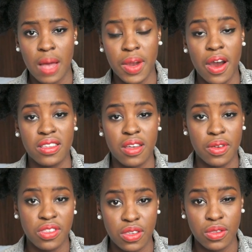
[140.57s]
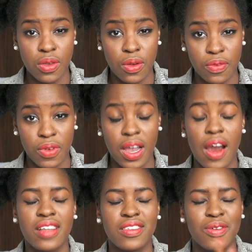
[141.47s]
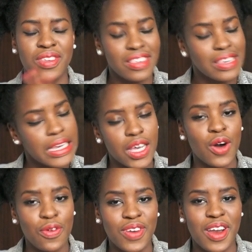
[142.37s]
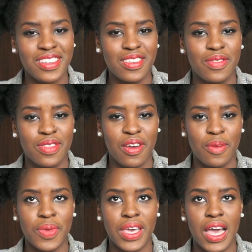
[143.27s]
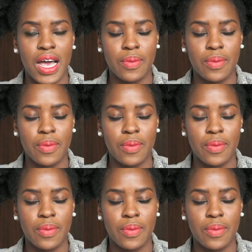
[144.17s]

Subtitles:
characteristic of narrative therapy.